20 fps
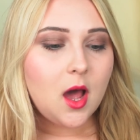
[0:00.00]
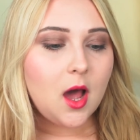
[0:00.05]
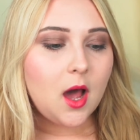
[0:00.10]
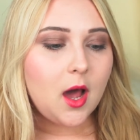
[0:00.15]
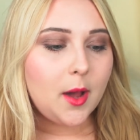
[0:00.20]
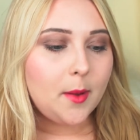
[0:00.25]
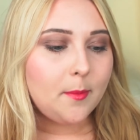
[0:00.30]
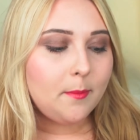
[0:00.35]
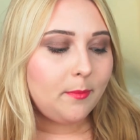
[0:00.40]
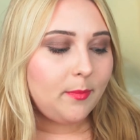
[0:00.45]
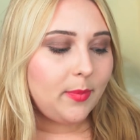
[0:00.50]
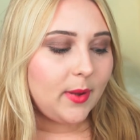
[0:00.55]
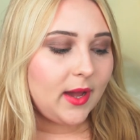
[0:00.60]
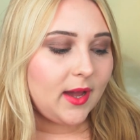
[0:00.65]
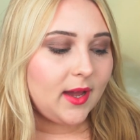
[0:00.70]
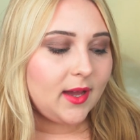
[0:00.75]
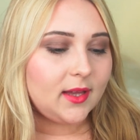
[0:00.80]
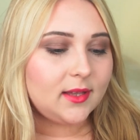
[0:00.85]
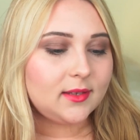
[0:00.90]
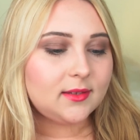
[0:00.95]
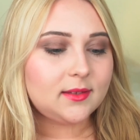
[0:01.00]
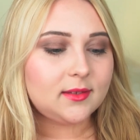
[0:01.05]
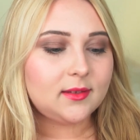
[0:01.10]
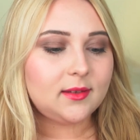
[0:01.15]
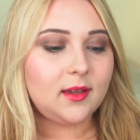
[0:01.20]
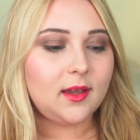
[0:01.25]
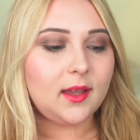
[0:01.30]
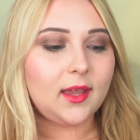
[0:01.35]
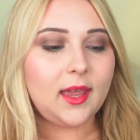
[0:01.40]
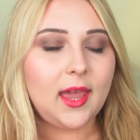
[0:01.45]
But
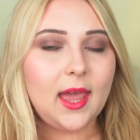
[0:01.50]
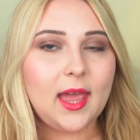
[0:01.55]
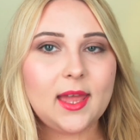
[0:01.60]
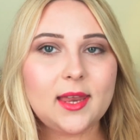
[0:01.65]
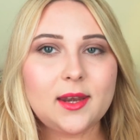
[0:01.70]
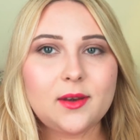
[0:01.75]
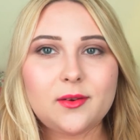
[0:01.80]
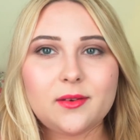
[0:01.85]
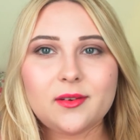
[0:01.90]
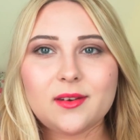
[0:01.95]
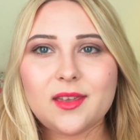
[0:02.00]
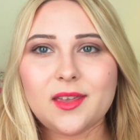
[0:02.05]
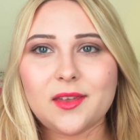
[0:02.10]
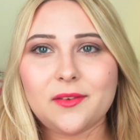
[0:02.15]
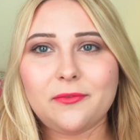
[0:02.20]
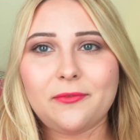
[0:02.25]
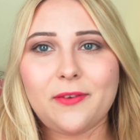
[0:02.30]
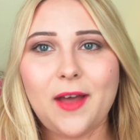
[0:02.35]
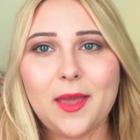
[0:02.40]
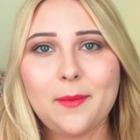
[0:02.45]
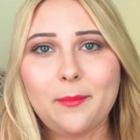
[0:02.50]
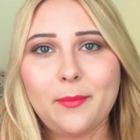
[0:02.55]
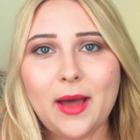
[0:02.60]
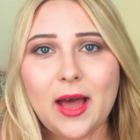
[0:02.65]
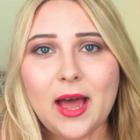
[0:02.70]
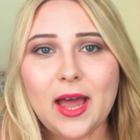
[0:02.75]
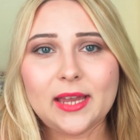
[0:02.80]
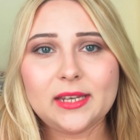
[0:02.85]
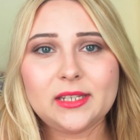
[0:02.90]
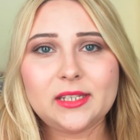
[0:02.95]
again, if I
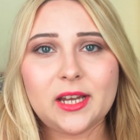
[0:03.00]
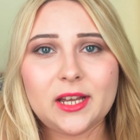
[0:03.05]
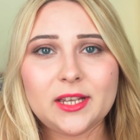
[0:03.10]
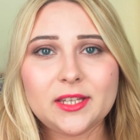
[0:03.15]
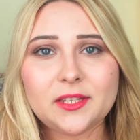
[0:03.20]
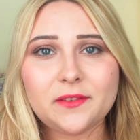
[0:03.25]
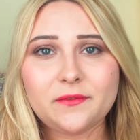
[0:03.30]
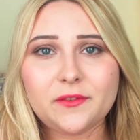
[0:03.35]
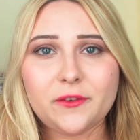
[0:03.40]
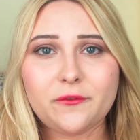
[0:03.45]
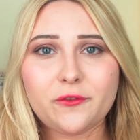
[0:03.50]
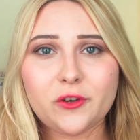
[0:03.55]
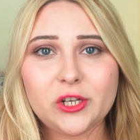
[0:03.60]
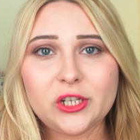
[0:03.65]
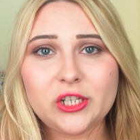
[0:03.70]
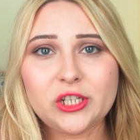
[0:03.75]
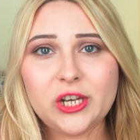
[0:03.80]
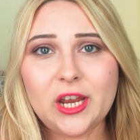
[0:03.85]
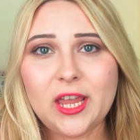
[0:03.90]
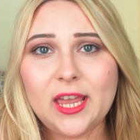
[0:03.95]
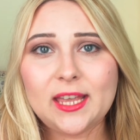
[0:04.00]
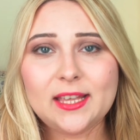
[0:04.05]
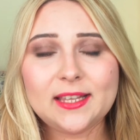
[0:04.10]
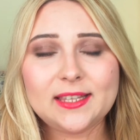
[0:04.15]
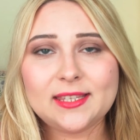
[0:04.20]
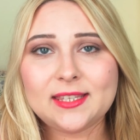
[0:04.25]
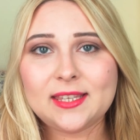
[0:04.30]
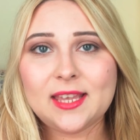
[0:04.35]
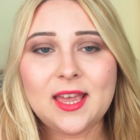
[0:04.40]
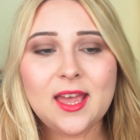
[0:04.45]
buy tons of different
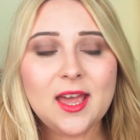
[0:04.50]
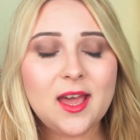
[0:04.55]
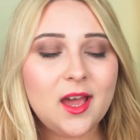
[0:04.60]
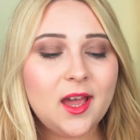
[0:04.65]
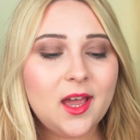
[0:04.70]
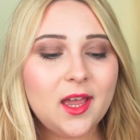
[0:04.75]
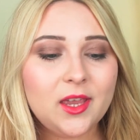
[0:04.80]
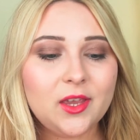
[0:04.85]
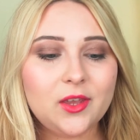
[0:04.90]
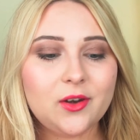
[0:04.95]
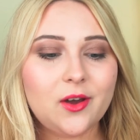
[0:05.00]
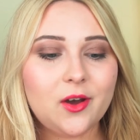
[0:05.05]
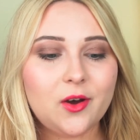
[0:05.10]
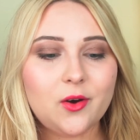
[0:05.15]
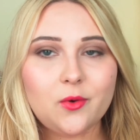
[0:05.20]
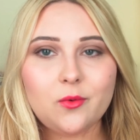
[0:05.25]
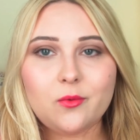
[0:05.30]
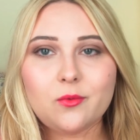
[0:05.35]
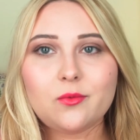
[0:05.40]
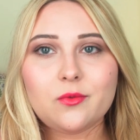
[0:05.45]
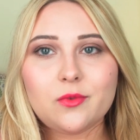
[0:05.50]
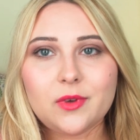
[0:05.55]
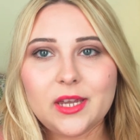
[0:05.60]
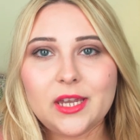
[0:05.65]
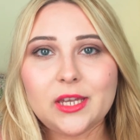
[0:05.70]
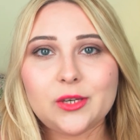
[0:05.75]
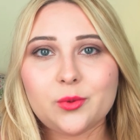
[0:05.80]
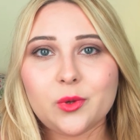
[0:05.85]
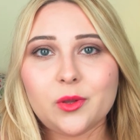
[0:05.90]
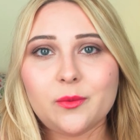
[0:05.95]
shades, you know,
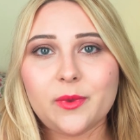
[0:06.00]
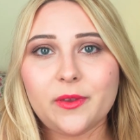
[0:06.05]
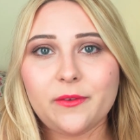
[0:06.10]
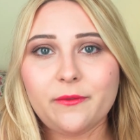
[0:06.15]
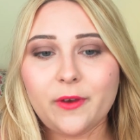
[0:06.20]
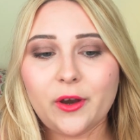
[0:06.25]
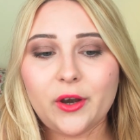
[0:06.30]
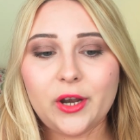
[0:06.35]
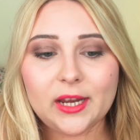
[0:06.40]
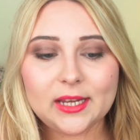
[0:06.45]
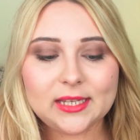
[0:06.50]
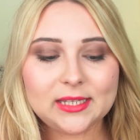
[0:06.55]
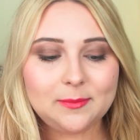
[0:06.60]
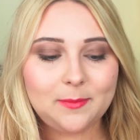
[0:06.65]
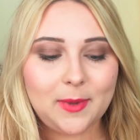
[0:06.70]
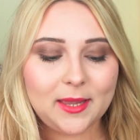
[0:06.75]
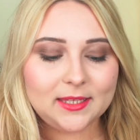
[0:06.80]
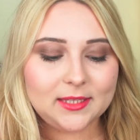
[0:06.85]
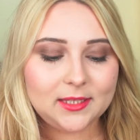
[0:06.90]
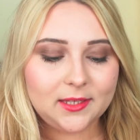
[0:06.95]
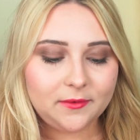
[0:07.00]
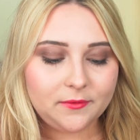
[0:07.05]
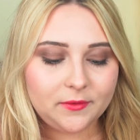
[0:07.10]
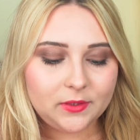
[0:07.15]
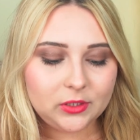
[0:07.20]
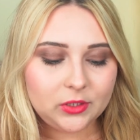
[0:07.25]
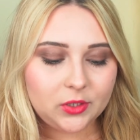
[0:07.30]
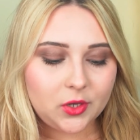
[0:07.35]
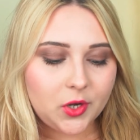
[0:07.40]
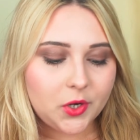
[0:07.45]
it will be very expensive.
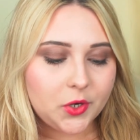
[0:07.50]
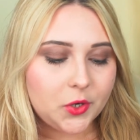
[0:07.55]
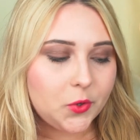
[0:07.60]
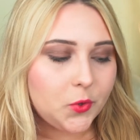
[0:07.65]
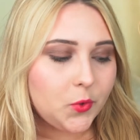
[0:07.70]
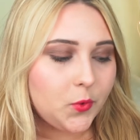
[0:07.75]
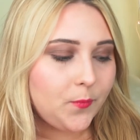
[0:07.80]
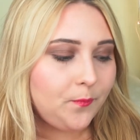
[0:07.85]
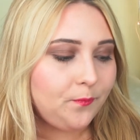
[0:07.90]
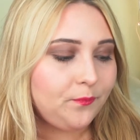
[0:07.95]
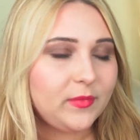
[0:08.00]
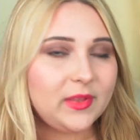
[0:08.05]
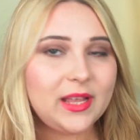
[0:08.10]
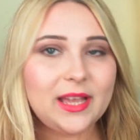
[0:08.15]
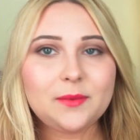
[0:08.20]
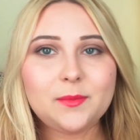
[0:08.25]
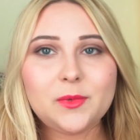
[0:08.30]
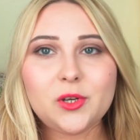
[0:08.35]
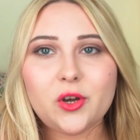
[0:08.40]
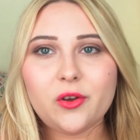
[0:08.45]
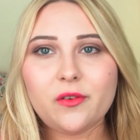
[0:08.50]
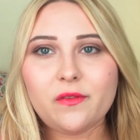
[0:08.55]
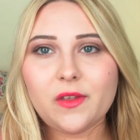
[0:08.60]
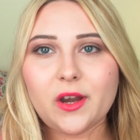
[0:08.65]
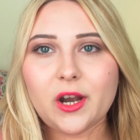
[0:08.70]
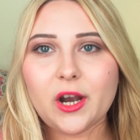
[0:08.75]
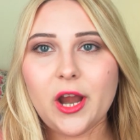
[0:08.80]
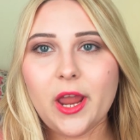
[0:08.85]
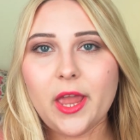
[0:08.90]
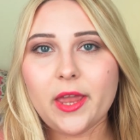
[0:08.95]
So let me know if
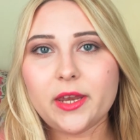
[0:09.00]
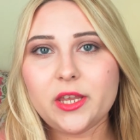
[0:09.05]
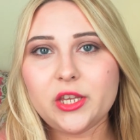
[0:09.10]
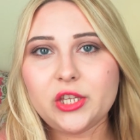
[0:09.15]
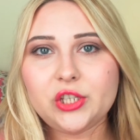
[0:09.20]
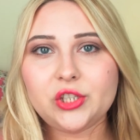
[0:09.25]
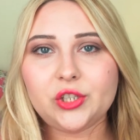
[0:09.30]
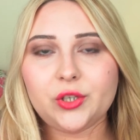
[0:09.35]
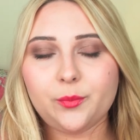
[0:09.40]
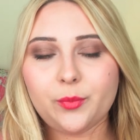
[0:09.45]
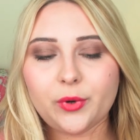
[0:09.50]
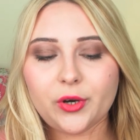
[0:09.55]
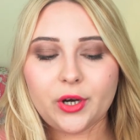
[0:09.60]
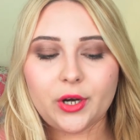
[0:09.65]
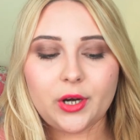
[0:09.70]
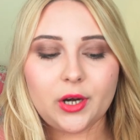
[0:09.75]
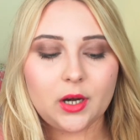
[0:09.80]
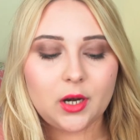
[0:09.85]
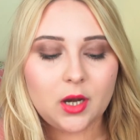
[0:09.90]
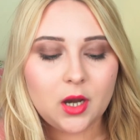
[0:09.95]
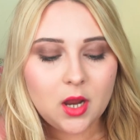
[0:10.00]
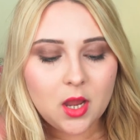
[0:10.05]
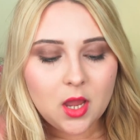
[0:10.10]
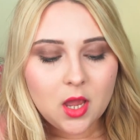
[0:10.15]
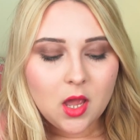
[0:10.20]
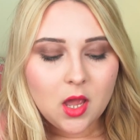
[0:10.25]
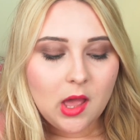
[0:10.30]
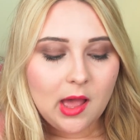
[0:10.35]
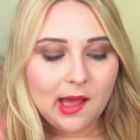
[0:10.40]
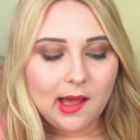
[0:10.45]
there are any cheaper
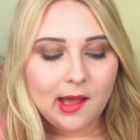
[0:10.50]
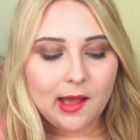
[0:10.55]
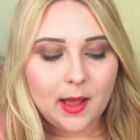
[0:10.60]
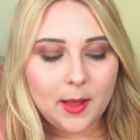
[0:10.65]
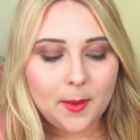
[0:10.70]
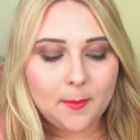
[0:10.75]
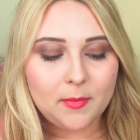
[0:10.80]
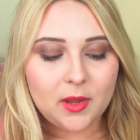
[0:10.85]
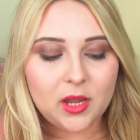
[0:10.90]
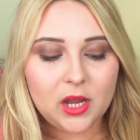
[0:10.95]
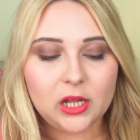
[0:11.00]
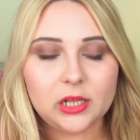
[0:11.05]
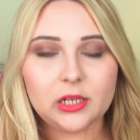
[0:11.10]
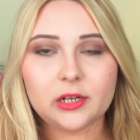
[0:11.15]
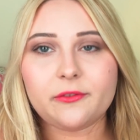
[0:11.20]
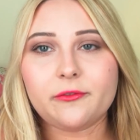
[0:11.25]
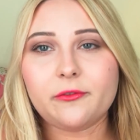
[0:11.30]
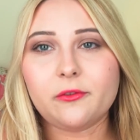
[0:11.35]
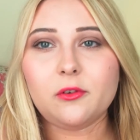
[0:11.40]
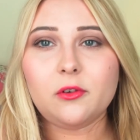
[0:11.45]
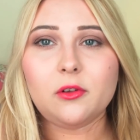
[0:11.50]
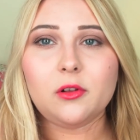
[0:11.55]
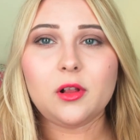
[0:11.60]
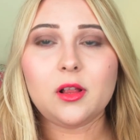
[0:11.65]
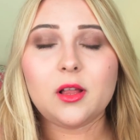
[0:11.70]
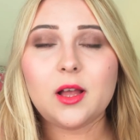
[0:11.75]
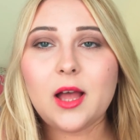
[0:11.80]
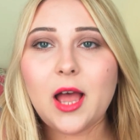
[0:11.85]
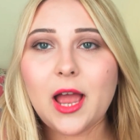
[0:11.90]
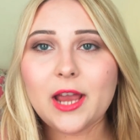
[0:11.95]

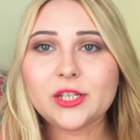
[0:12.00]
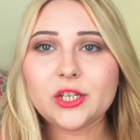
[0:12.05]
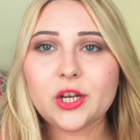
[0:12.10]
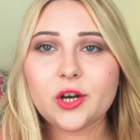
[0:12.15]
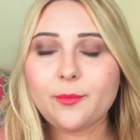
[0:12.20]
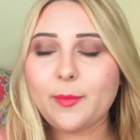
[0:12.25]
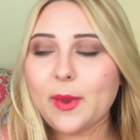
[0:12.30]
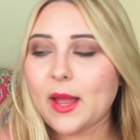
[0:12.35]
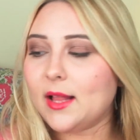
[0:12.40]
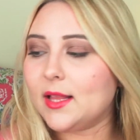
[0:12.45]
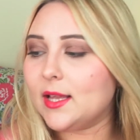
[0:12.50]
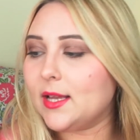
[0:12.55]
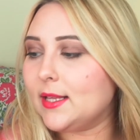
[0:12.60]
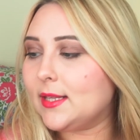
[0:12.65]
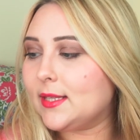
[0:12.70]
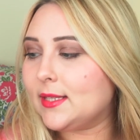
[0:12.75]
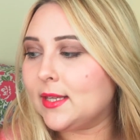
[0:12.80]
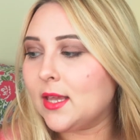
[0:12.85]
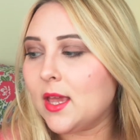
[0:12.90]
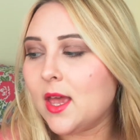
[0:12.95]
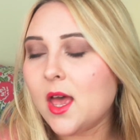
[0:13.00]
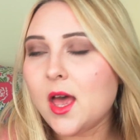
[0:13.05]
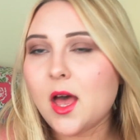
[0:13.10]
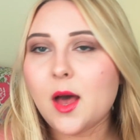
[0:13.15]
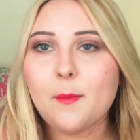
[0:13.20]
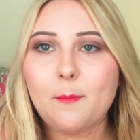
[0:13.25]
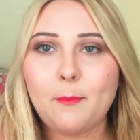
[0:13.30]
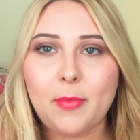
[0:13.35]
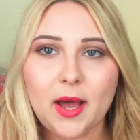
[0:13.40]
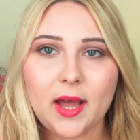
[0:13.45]
colorful eyeshadow palettes,
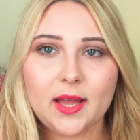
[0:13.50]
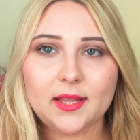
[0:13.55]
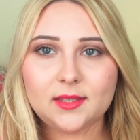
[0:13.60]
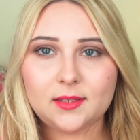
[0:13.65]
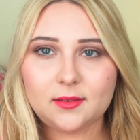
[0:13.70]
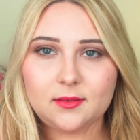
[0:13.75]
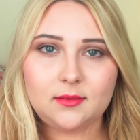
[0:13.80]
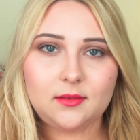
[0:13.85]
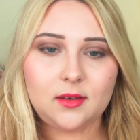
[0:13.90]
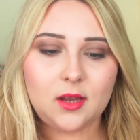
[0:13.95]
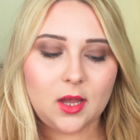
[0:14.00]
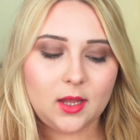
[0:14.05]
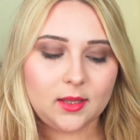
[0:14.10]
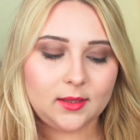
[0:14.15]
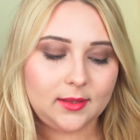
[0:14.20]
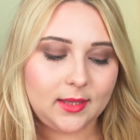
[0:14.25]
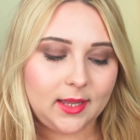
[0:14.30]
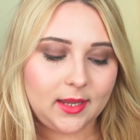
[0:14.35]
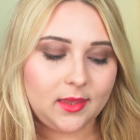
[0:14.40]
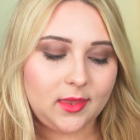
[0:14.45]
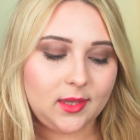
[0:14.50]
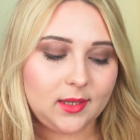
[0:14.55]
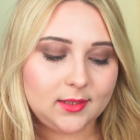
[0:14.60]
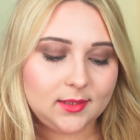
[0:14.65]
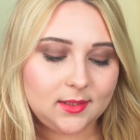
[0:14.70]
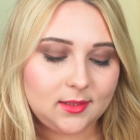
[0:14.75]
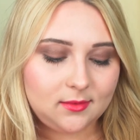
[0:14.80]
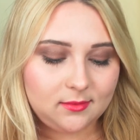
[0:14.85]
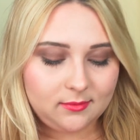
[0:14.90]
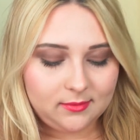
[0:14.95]
but not like
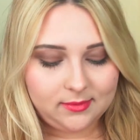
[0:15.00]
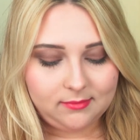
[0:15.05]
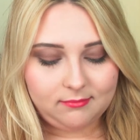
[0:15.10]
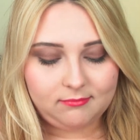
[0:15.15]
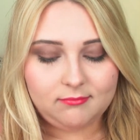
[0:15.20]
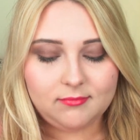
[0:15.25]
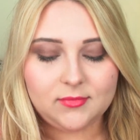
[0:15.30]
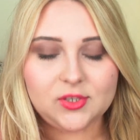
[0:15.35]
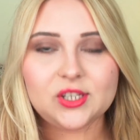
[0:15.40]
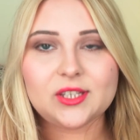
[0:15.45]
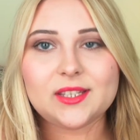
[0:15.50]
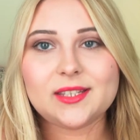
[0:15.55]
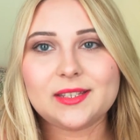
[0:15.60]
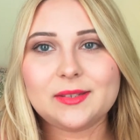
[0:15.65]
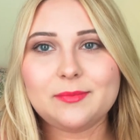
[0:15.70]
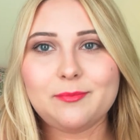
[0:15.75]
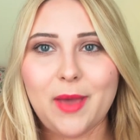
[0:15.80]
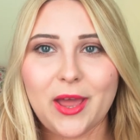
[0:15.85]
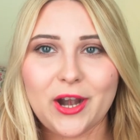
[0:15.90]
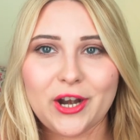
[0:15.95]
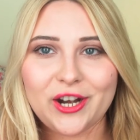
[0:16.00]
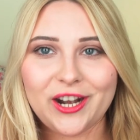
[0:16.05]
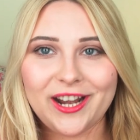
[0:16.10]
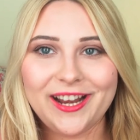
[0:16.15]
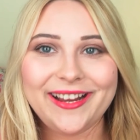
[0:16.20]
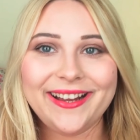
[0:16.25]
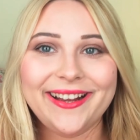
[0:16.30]
this, just better.